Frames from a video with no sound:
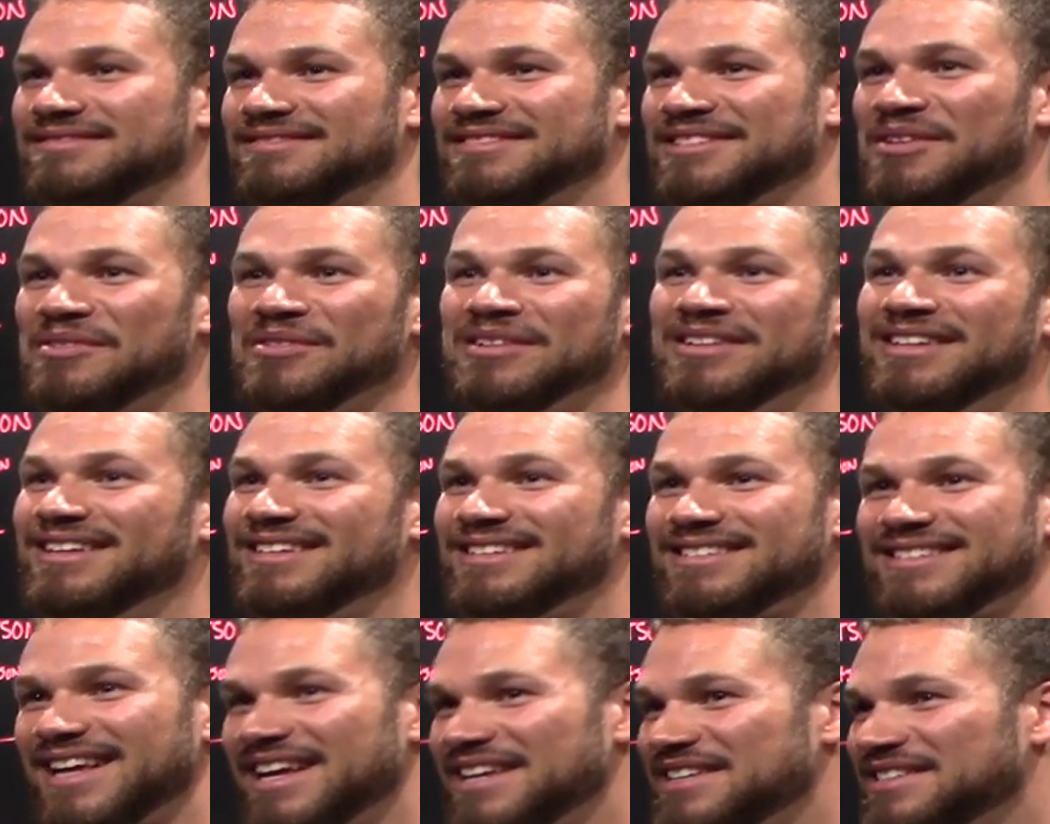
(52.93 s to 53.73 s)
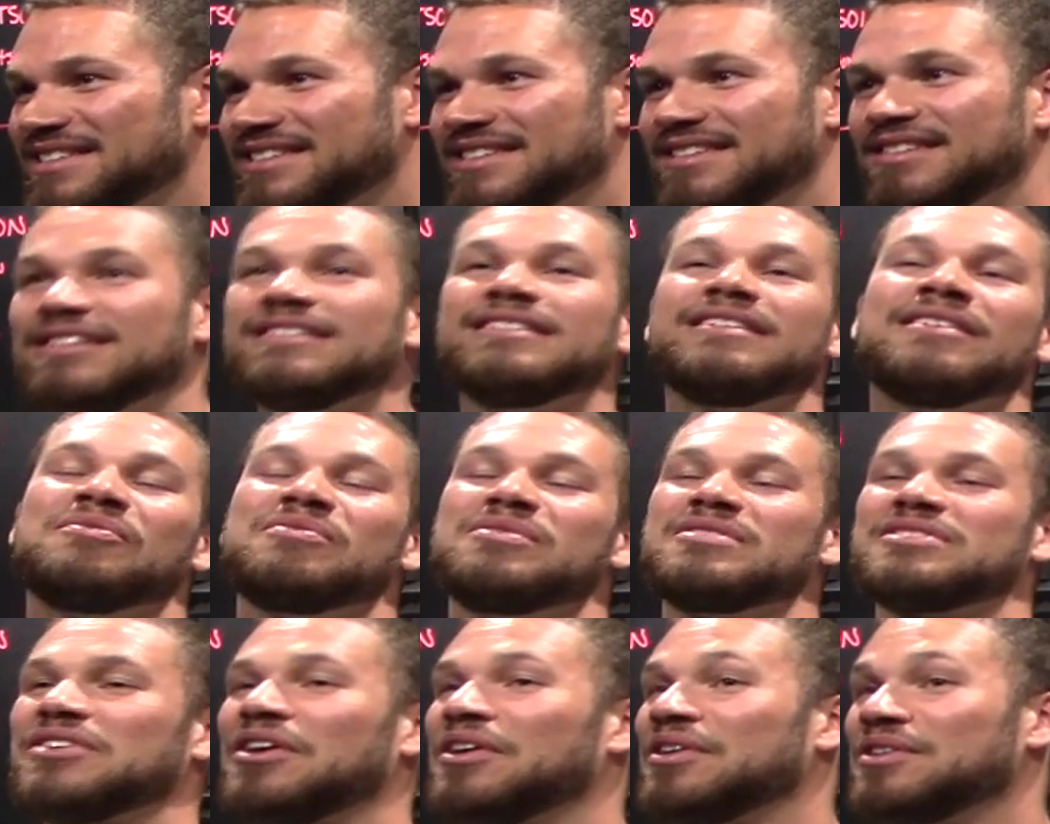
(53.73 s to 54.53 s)
So we did a session, and then
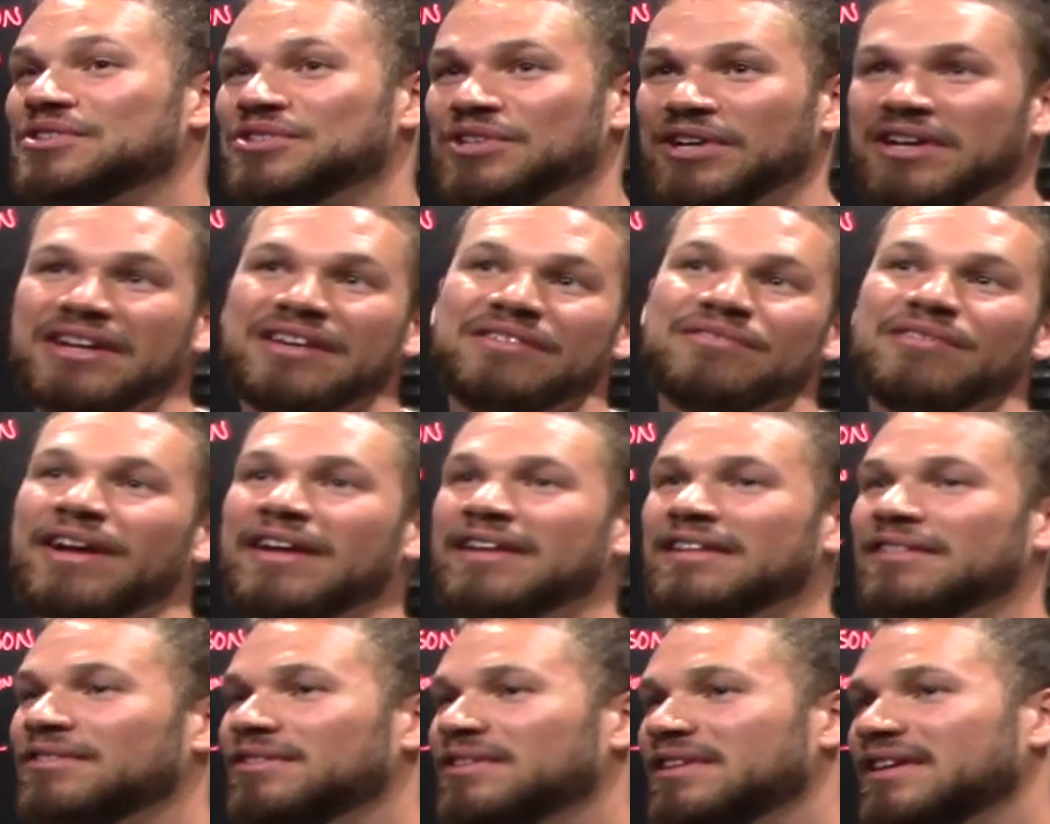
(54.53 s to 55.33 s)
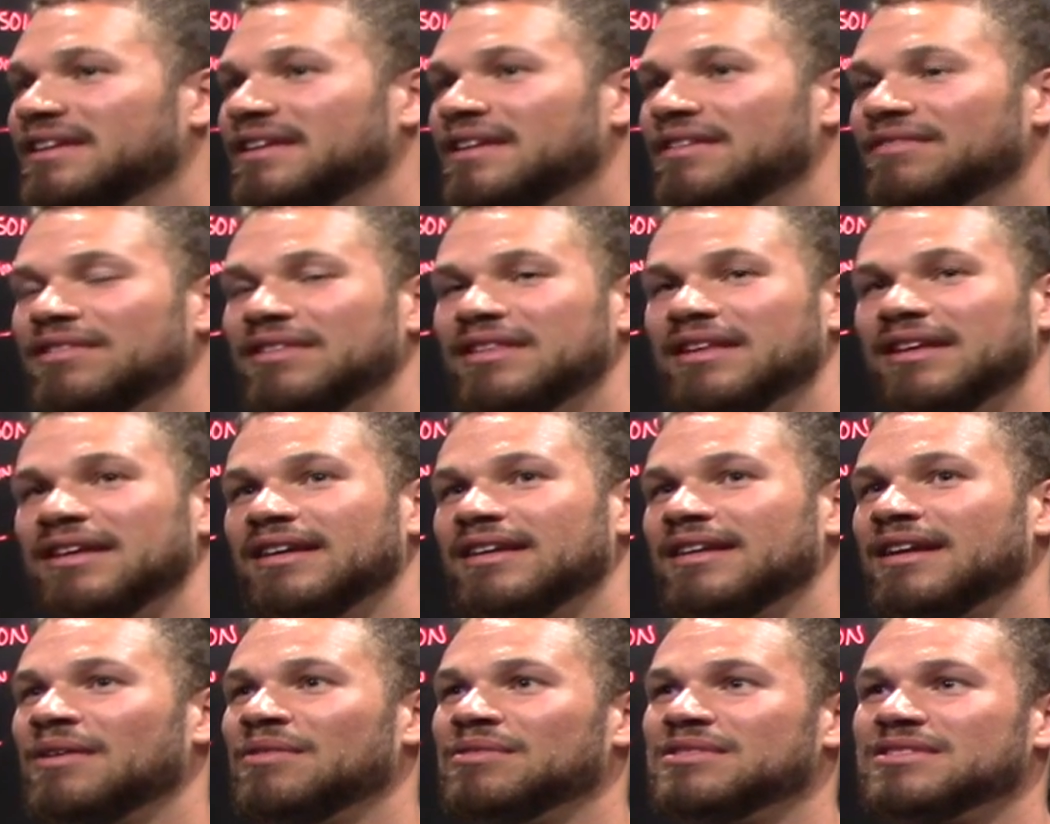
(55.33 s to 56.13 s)
we started training regularly and
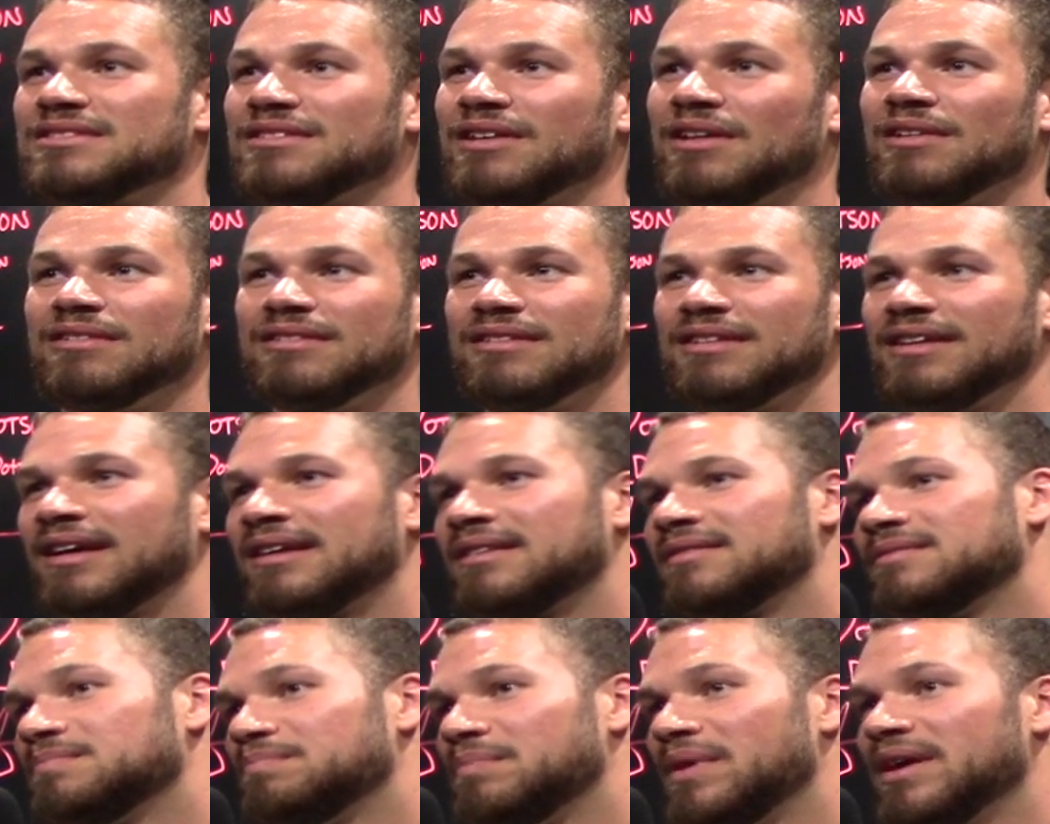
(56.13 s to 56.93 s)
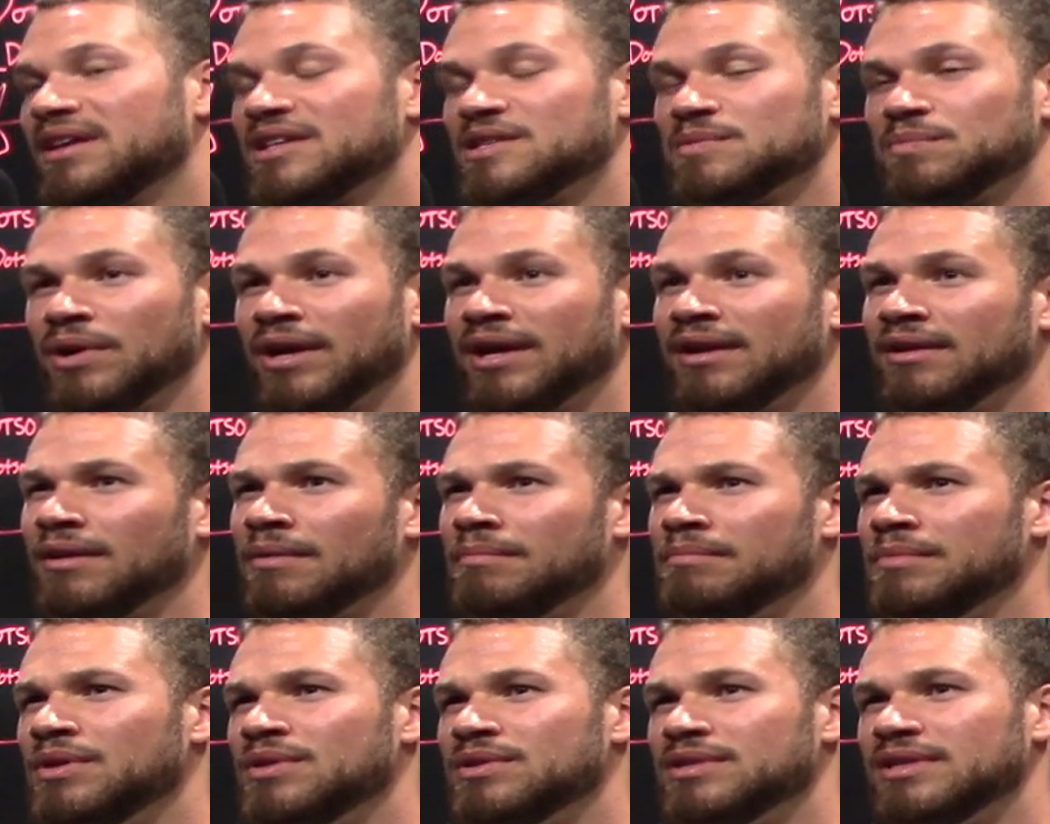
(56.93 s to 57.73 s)
everything. And I would slow like pick his brain
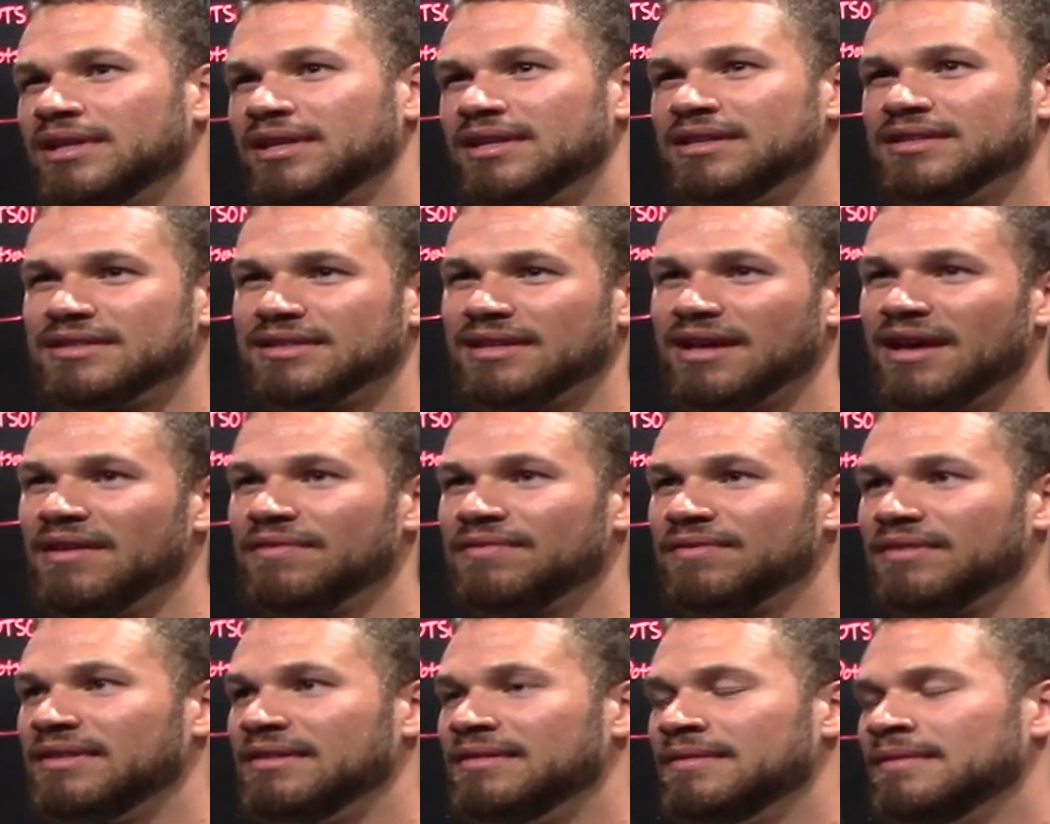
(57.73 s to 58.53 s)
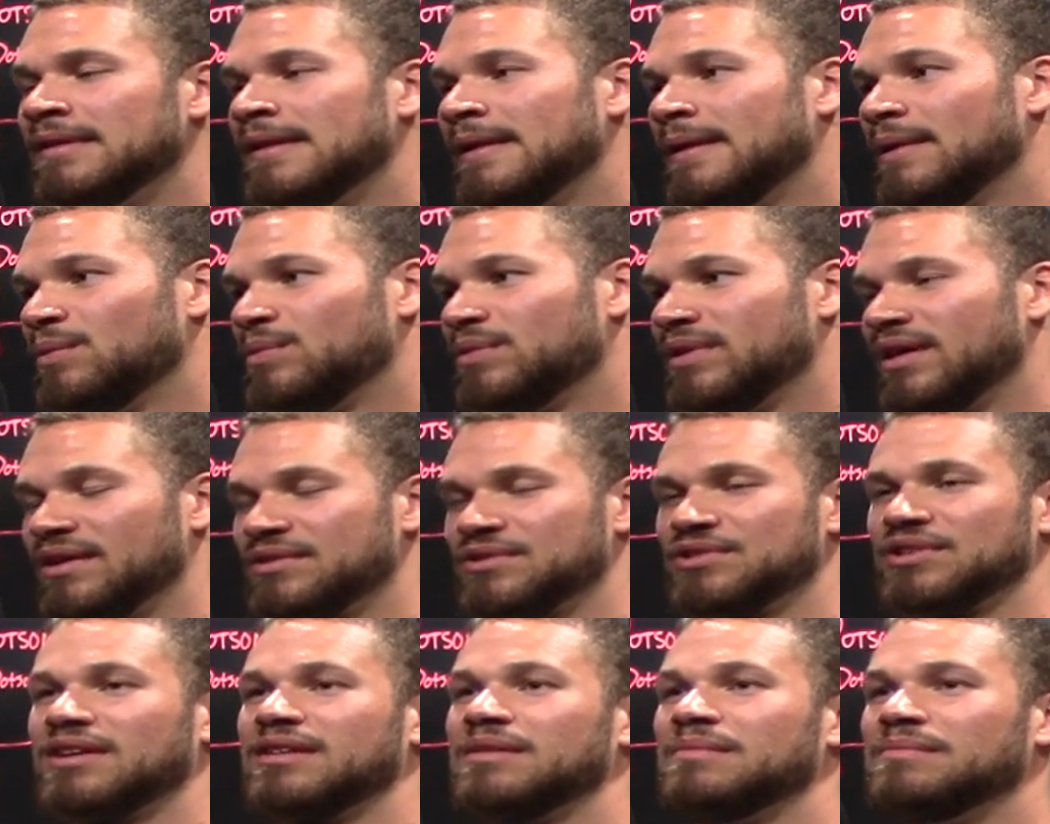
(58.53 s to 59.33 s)
on music and stuff, and
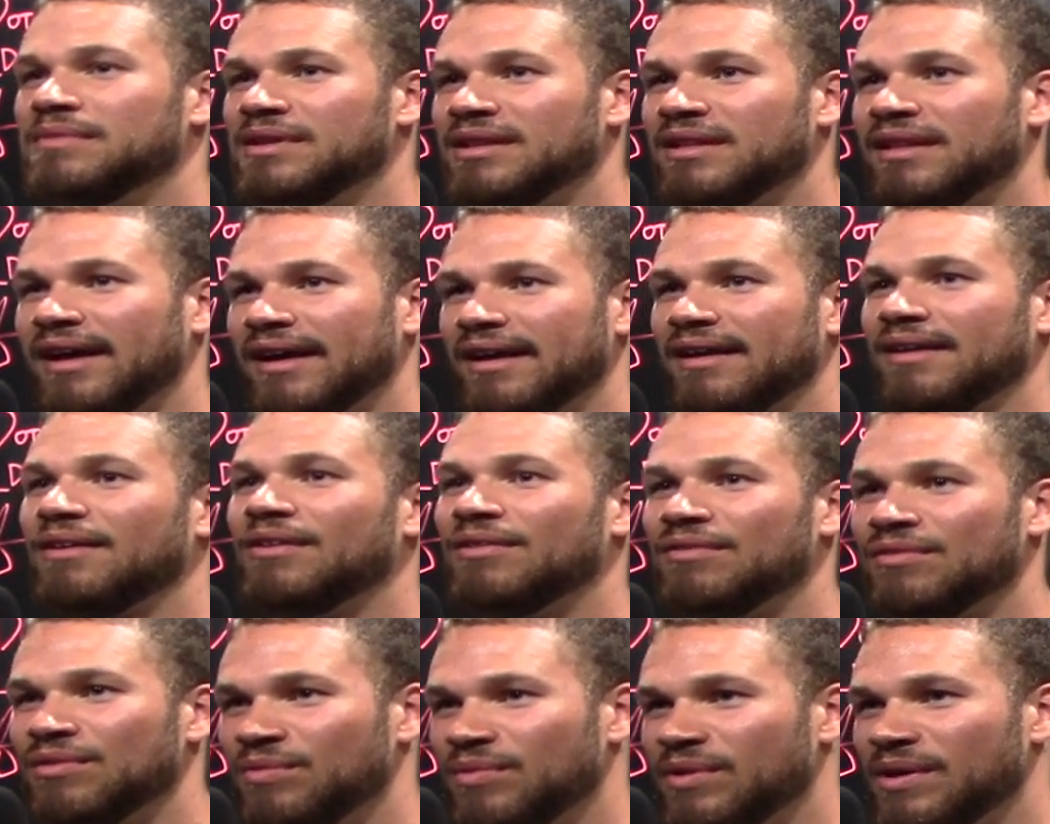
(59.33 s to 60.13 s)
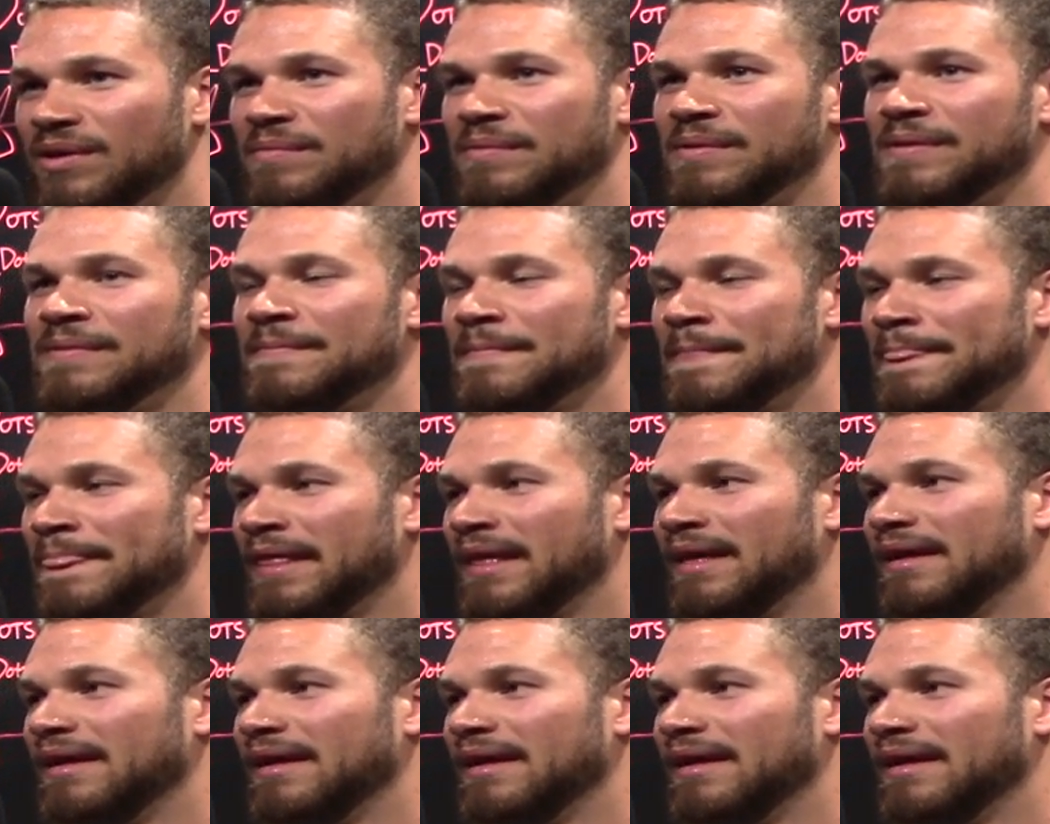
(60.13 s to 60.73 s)
without trying to be like overwhelming,